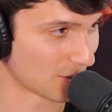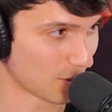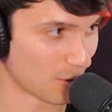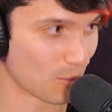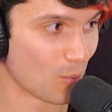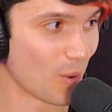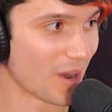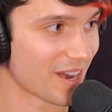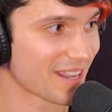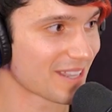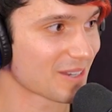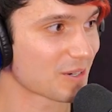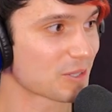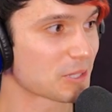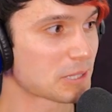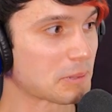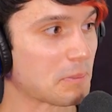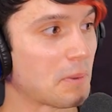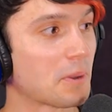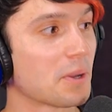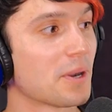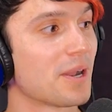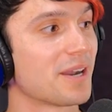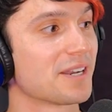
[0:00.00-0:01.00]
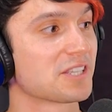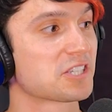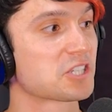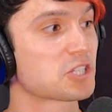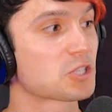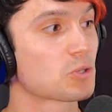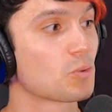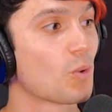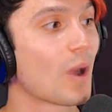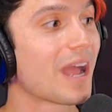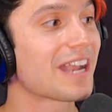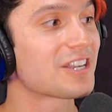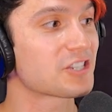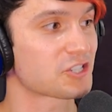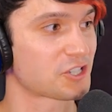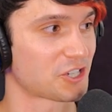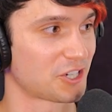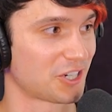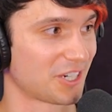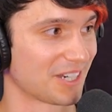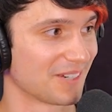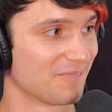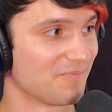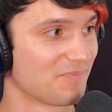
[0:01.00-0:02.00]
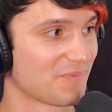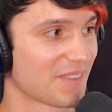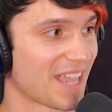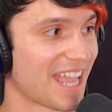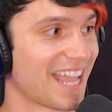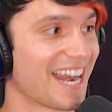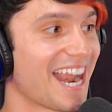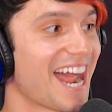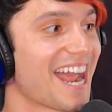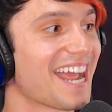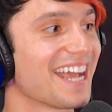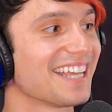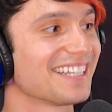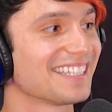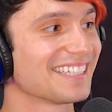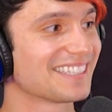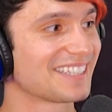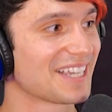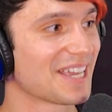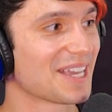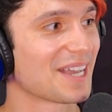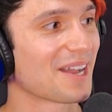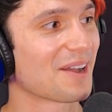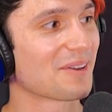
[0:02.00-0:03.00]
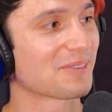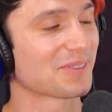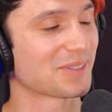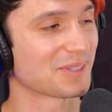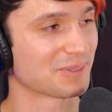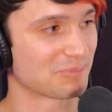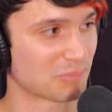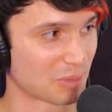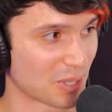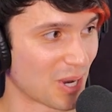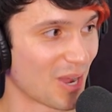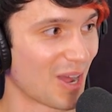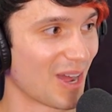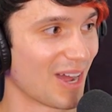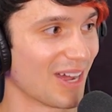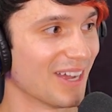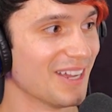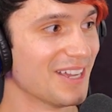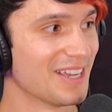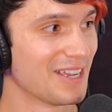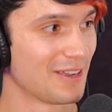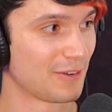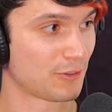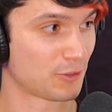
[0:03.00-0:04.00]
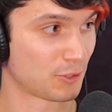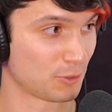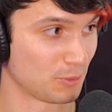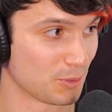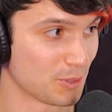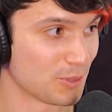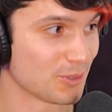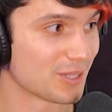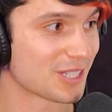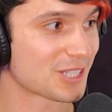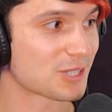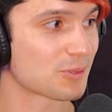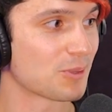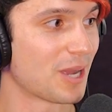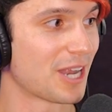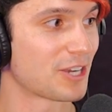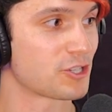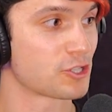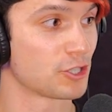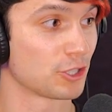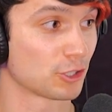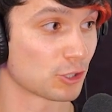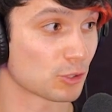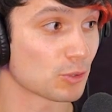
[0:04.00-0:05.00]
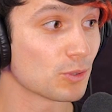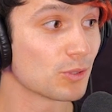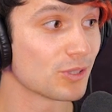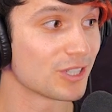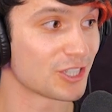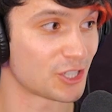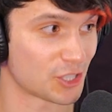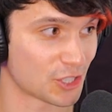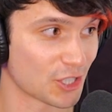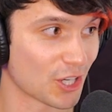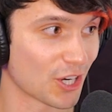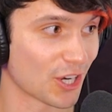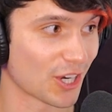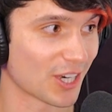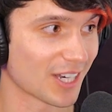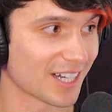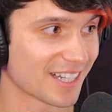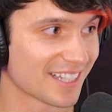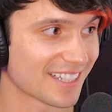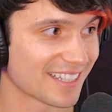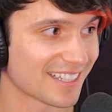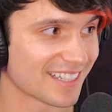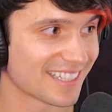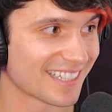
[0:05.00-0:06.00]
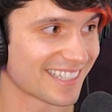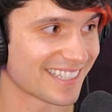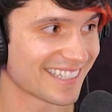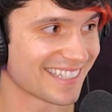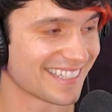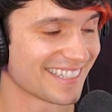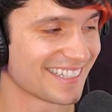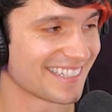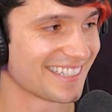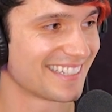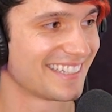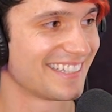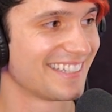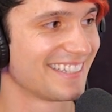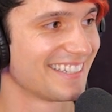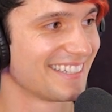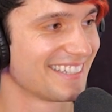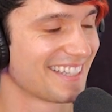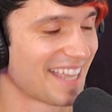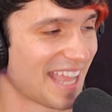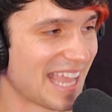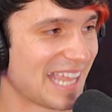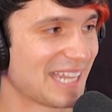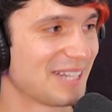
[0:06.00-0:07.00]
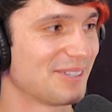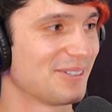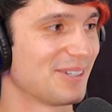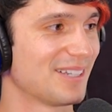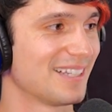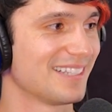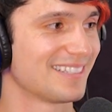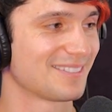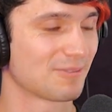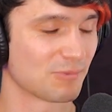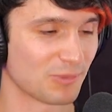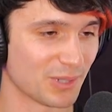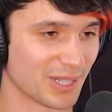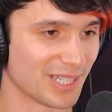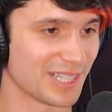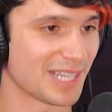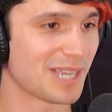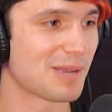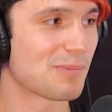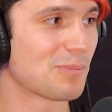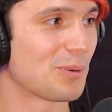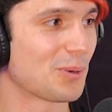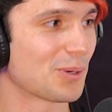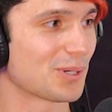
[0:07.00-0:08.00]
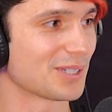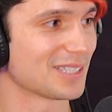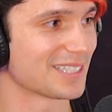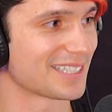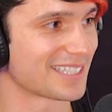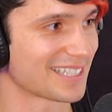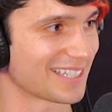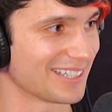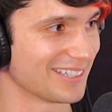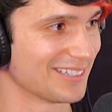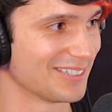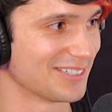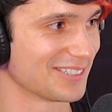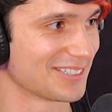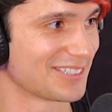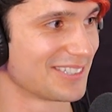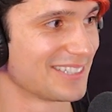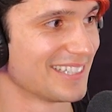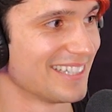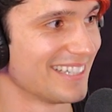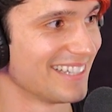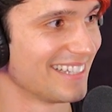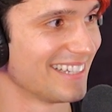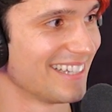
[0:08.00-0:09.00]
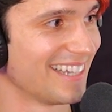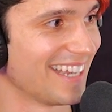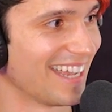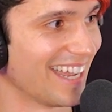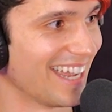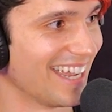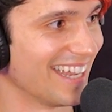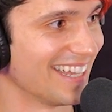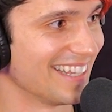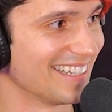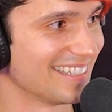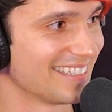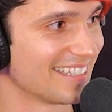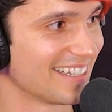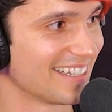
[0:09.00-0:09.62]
one of the girls put on a sweatshirt and I had to take off the bra through the sweatshirt, through the shirt. Wow. Anyways, really important skills. And